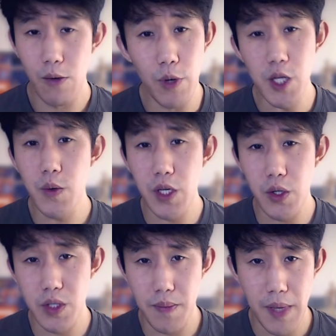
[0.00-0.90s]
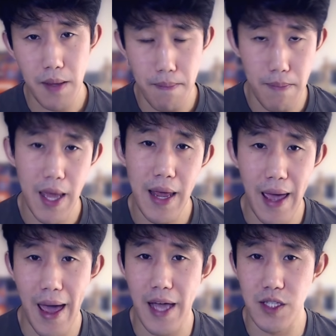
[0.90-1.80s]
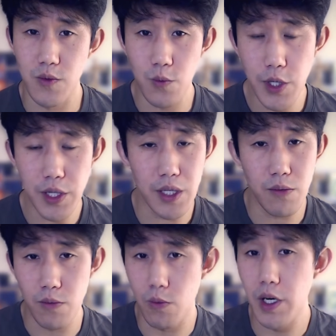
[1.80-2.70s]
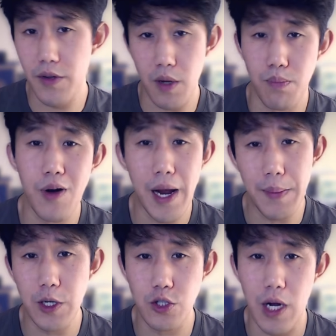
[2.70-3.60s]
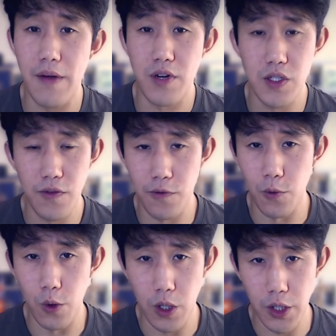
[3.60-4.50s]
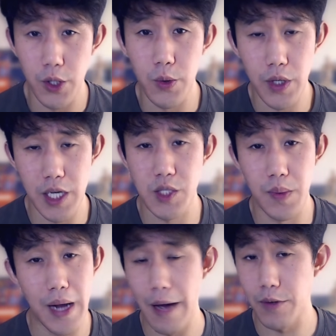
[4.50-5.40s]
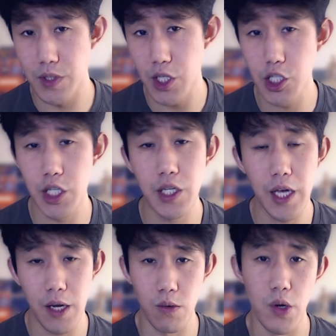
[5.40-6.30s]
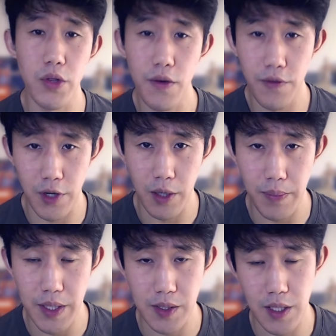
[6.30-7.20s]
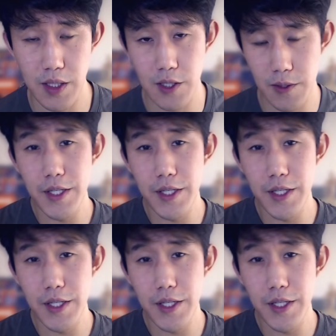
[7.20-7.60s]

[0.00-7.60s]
and what you can do to make meta ads really one of your primary drivers for new customer acquisition and growth for your business.